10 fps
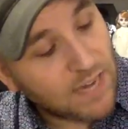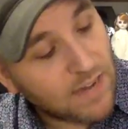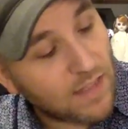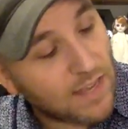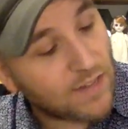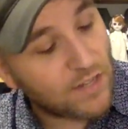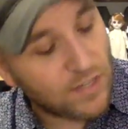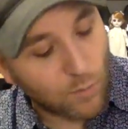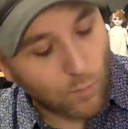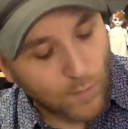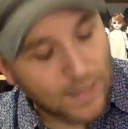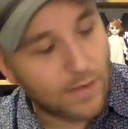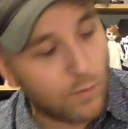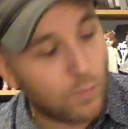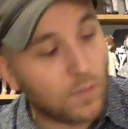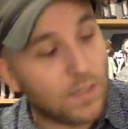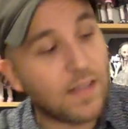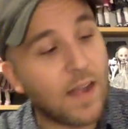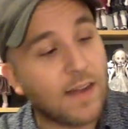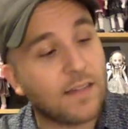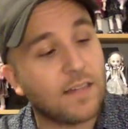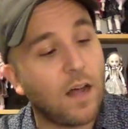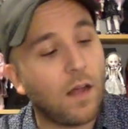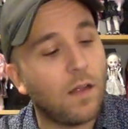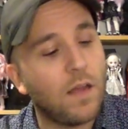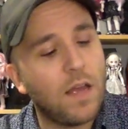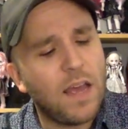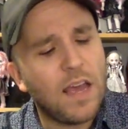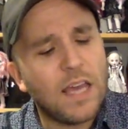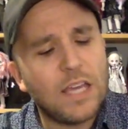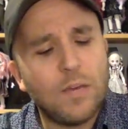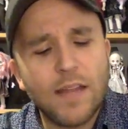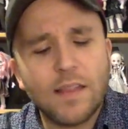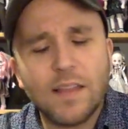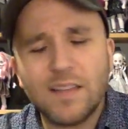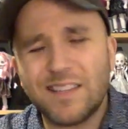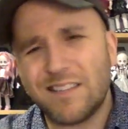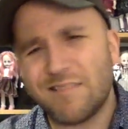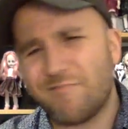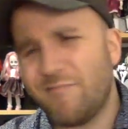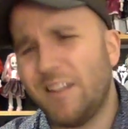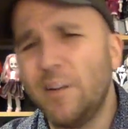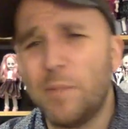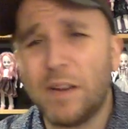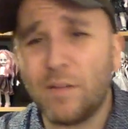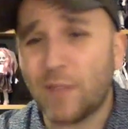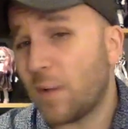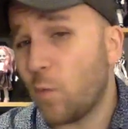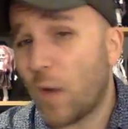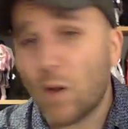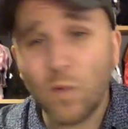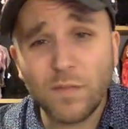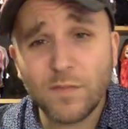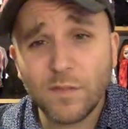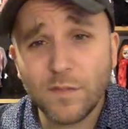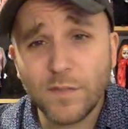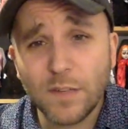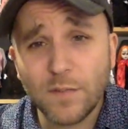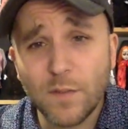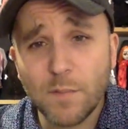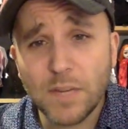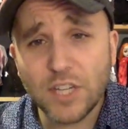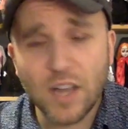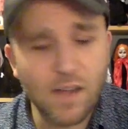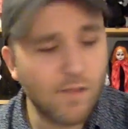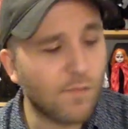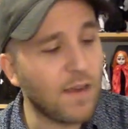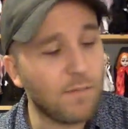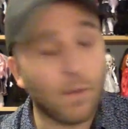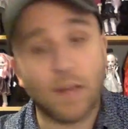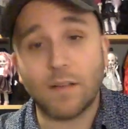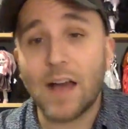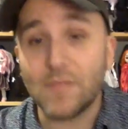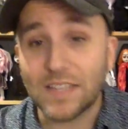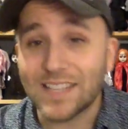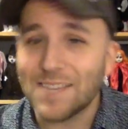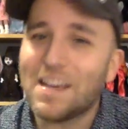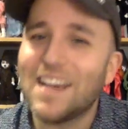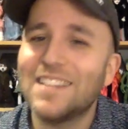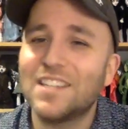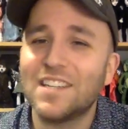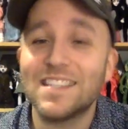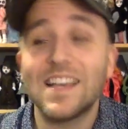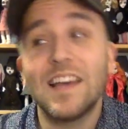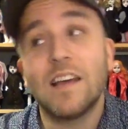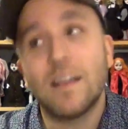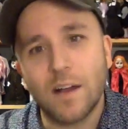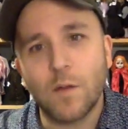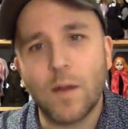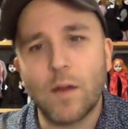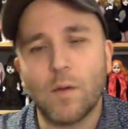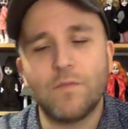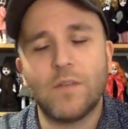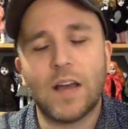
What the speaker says: to think she's a really cool designed doll. You get this a little bit of like werewolf feel from Mishka, right? Well, obviously because she's a werewolf